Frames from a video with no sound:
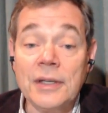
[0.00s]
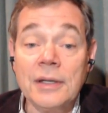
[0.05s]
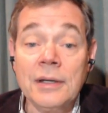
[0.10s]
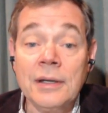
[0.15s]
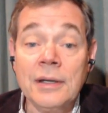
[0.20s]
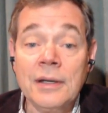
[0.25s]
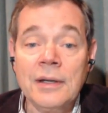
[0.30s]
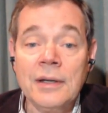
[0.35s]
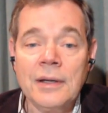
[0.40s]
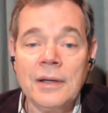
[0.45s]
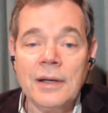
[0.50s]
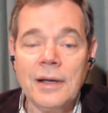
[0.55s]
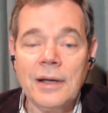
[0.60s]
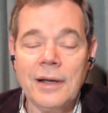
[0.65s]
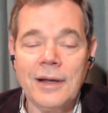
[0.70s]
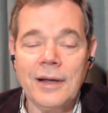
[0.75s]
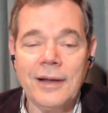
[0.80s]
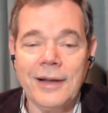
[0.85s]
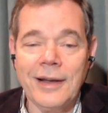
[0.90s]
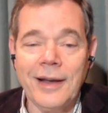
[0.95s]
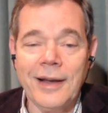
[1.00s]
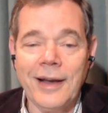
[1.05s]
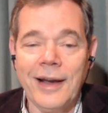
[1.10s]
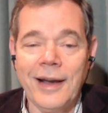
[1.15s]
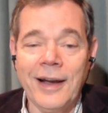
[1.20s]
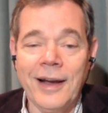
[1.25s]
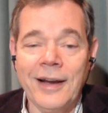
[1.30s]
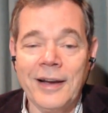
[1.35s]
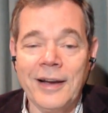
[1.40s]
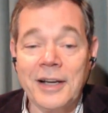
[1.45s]
concerned,
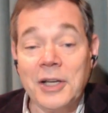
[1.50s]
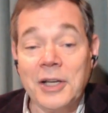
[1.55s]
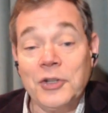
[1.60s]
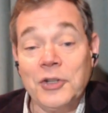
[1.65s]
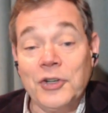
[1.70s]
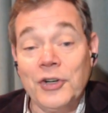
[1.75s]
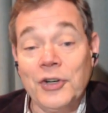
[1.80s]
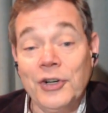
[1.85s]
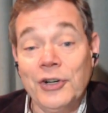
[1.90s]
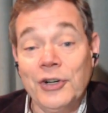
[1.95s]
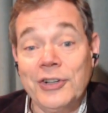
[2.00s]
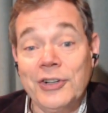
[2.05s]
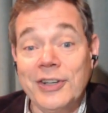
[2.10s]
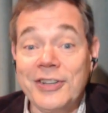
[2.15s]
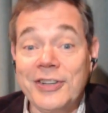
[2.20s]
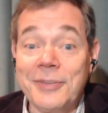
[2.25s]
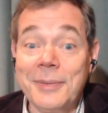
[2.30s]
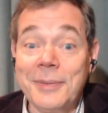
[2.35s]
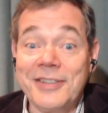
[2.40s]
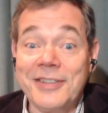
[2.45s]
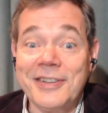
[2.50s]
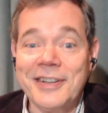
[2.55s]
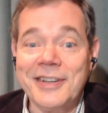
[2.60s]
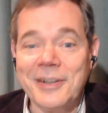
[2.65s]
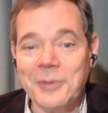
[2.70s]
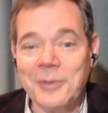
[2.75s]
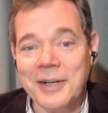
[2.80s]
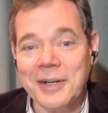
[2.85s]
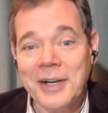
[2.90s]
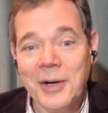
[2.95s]
yeah, concerned,
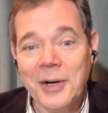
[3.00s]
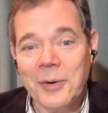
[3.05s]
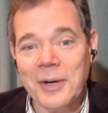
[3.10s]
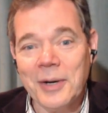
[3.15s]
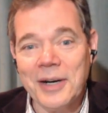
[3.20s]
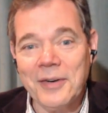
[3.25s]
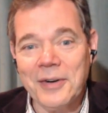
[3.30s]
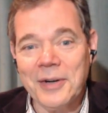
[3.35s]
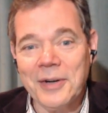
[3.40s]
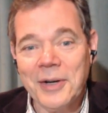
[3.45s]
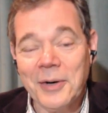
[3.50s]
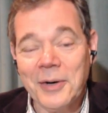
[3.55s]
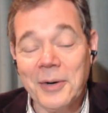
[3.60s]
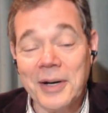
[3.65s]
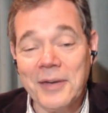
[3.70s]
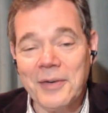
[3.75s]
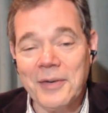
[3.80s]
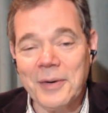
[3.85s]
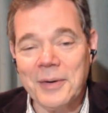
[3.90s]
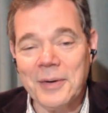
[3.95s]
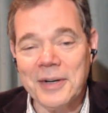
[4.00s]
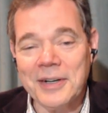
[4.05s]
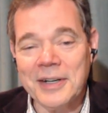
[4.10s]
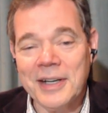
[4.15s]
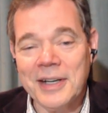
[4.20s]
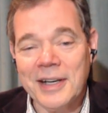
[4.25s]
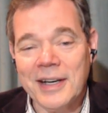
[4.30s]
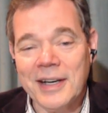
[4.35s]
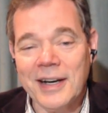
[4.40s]
dismissing, whatever word,